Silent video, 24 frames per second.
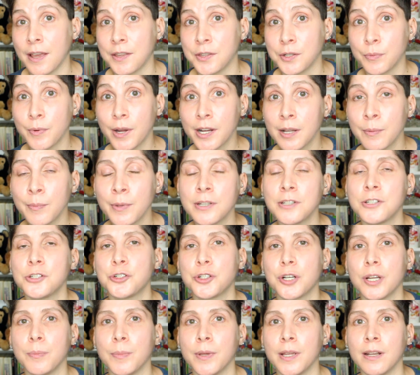and the recommended
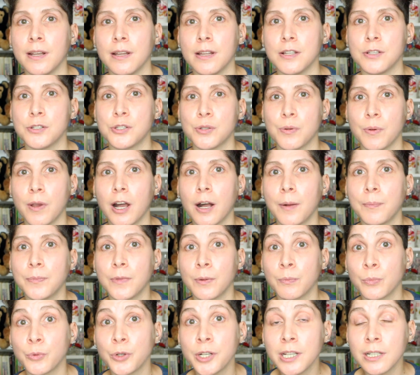treatment is to help
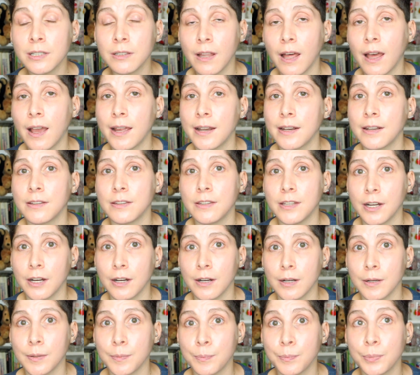them realign
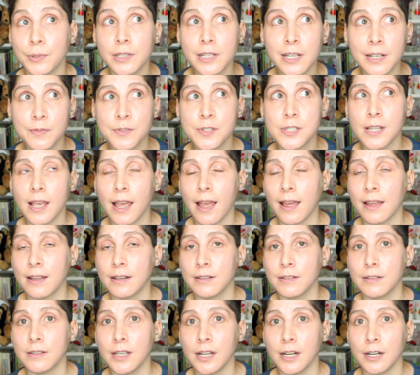their beliefs
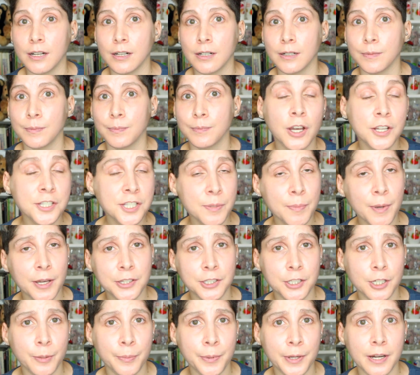and their thoughts
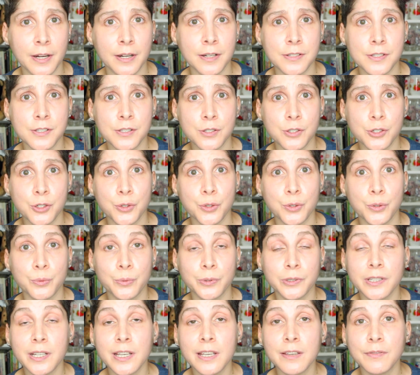about their appearance to
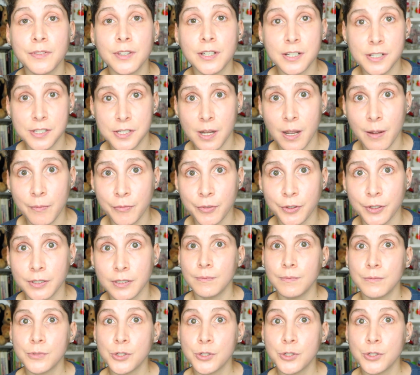relieve the discomfort.